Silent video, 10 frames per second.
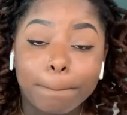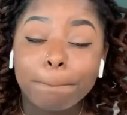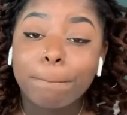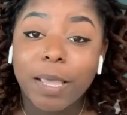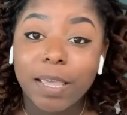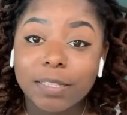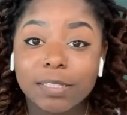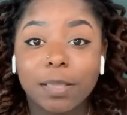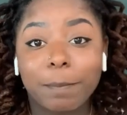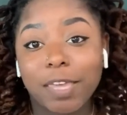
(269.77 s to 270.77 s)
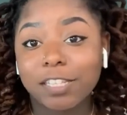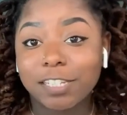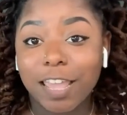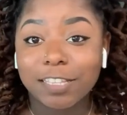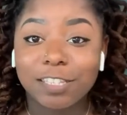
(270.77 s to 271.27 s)
But me and
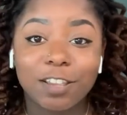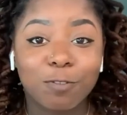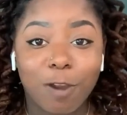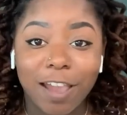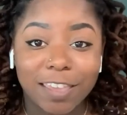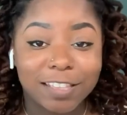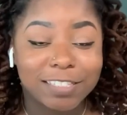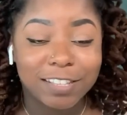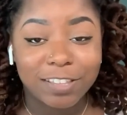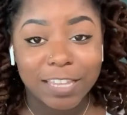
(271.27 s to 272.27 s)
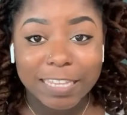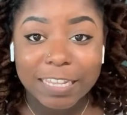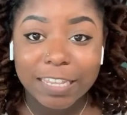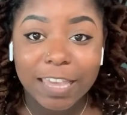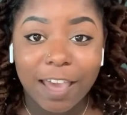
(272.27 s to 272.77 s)
Janae still rocking, still kicking
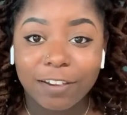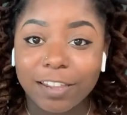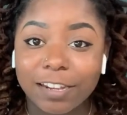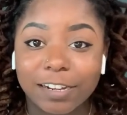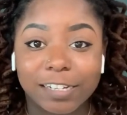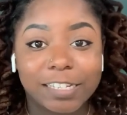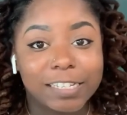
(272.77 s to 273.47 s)
it out here.